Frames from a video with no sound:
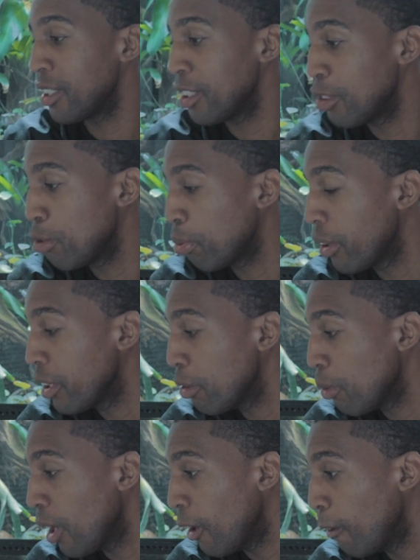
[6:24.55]
They do pretty
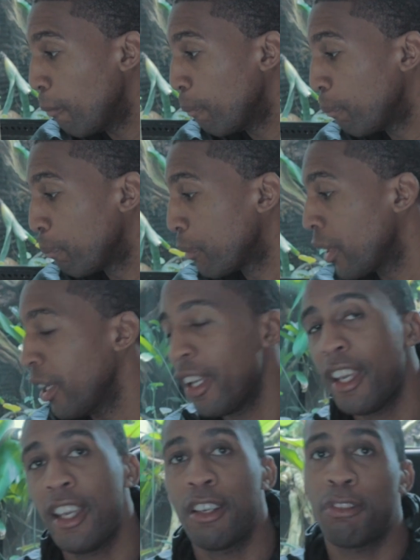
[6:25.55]
well,
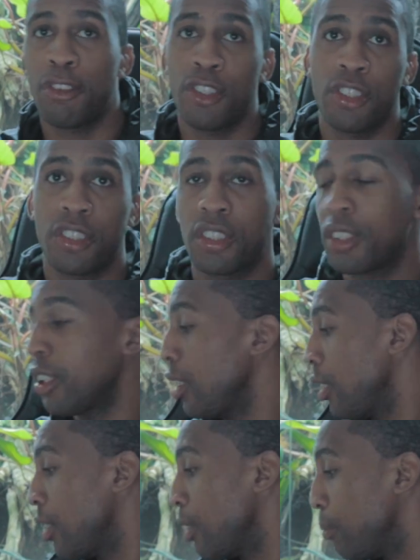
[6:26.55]
and the frogs could
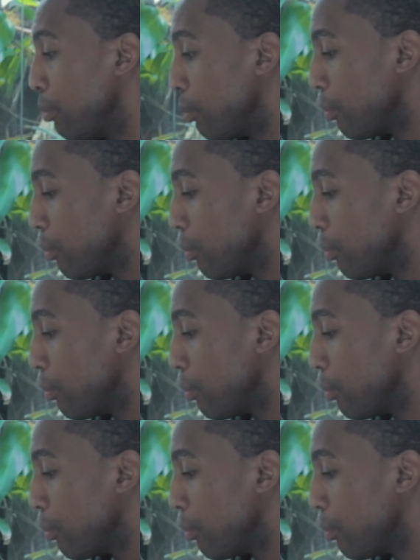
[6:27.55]
eat them.